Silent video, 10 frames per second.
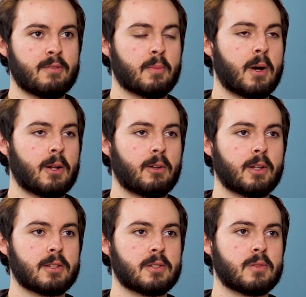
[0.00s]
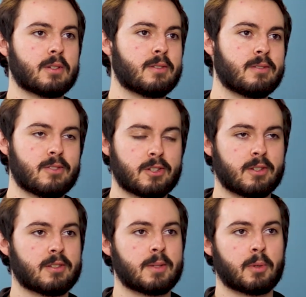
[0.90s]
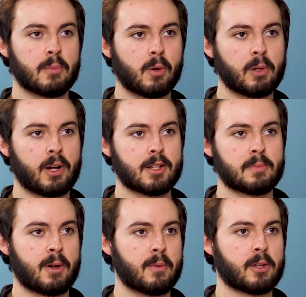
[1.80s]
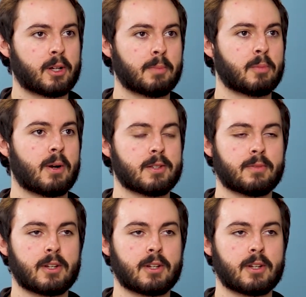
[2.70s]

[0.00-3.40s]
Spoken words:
from the HoloLens using just a simple mobile hotspot with a couple bars of